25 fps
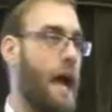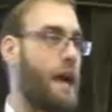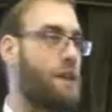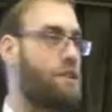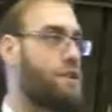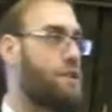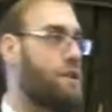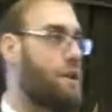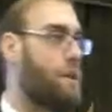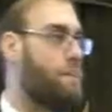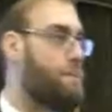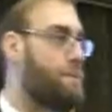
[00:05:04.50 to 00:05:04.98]

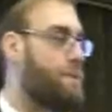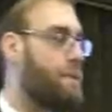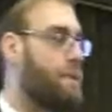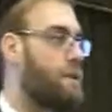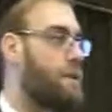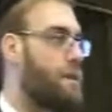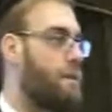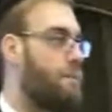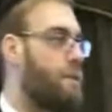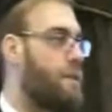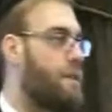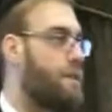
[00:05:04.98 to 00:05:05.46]
actual
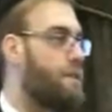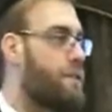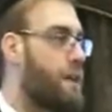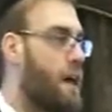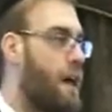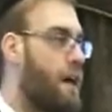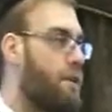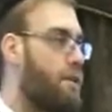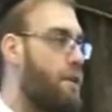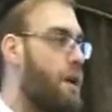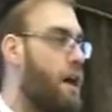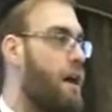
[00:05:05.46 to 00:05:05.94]
psukim in the
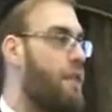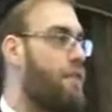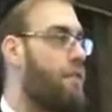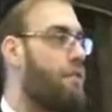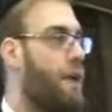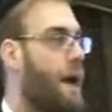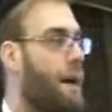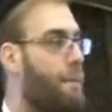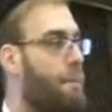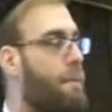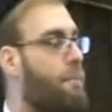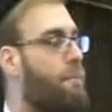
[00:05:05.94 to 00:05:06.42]
Torah,
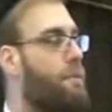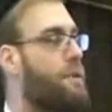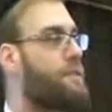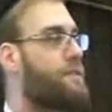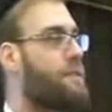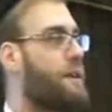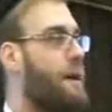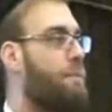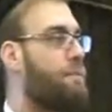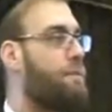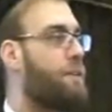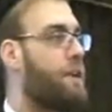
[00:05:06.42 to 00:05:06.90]
the Rambam will
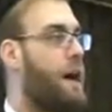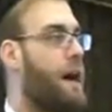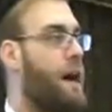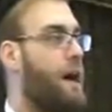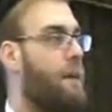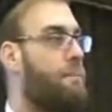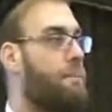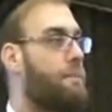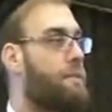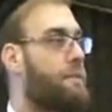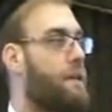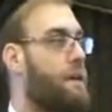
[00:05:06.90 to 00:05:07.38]

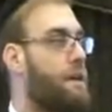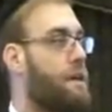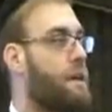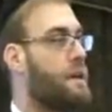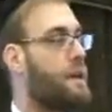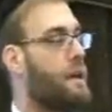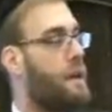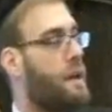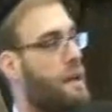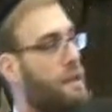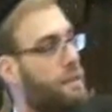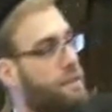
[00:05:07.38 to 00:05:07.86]
sometimes
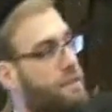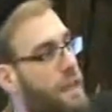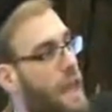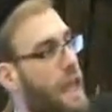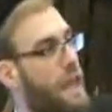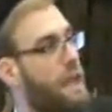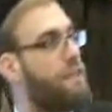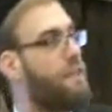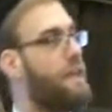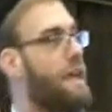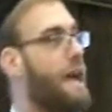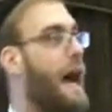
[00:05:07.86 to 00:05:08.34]

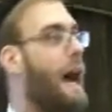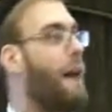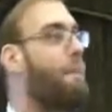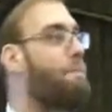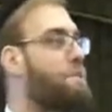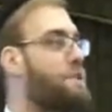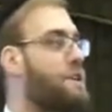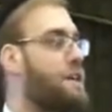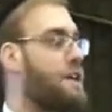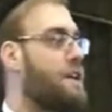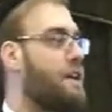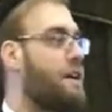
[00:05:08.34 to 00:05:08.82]
take the
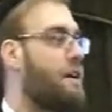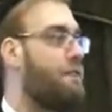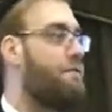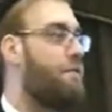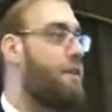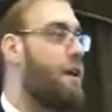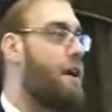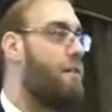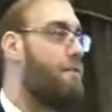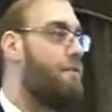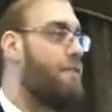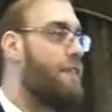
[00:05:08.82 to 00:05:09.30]
option
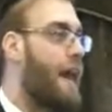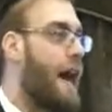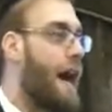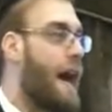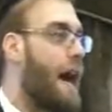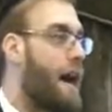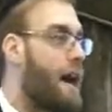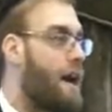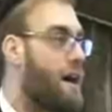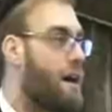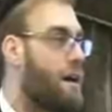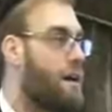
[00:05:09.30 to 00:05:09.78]
of
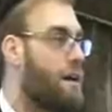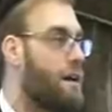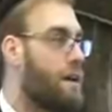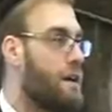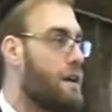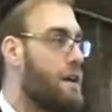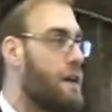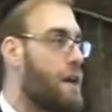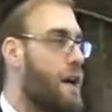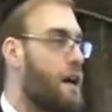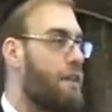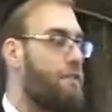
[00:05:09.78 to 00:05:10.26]
nach,
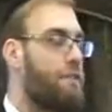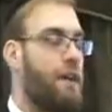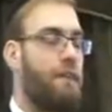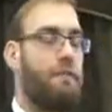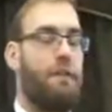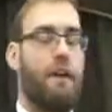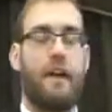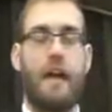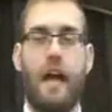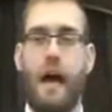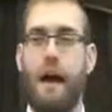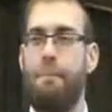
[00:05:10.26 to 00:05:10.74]
of
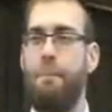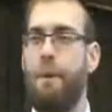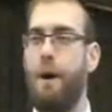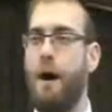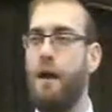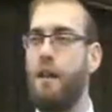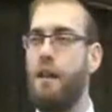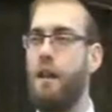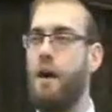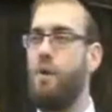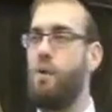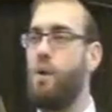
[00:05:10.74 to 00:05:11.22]
Divrei
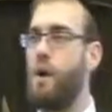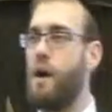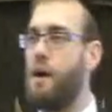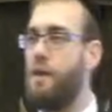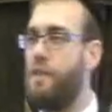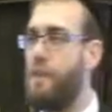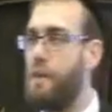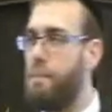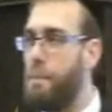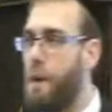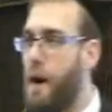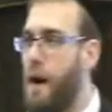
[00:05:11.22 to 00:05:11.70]
Kabbalah,
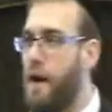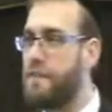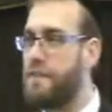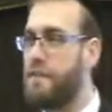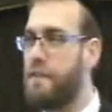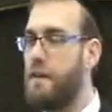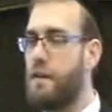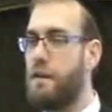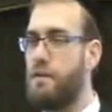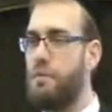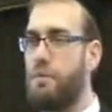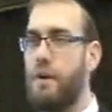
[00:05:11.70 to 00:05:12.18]
where the
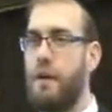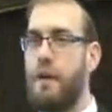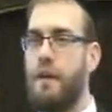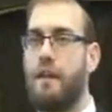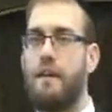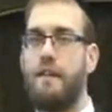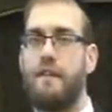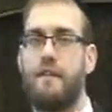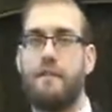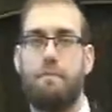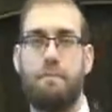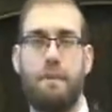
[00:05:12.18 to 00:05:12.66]
pasuk
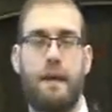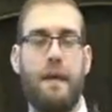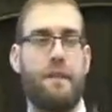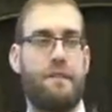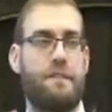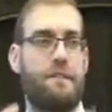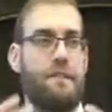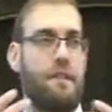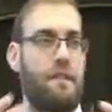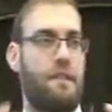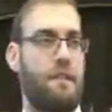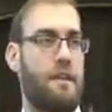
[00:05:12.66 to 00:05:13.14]
really
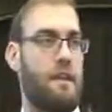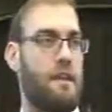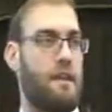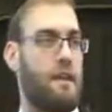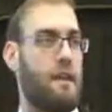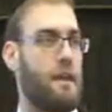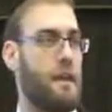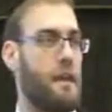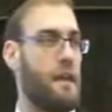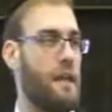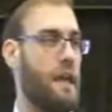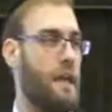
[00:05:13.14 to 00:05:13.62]
speaks to
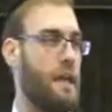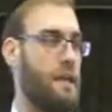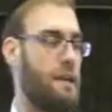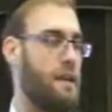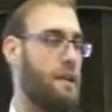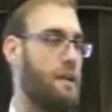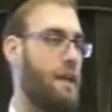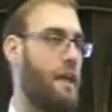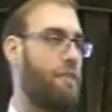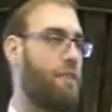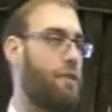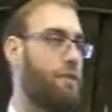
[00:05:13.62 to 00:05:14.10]
the
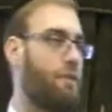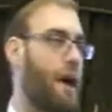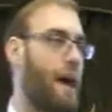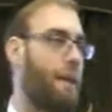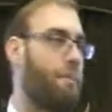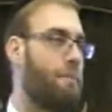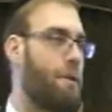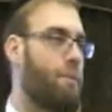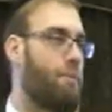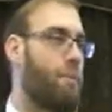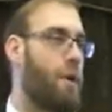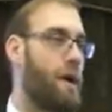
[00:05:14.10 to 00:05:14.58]
inyan that the
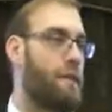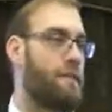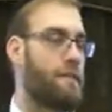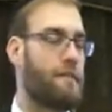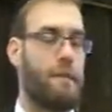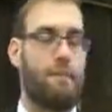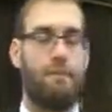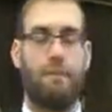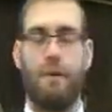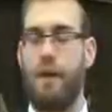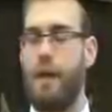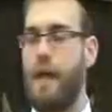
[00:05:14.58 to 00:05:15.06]
Rambam
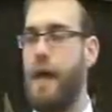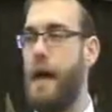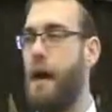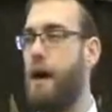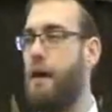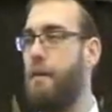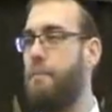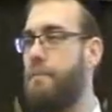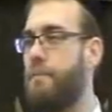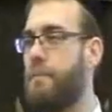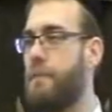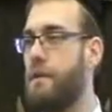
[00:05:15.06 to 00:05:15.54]
wants to bring
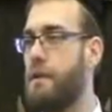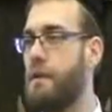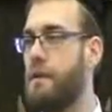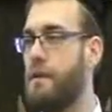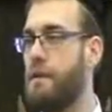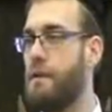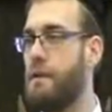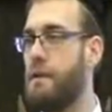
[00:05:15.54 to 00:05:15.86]
out.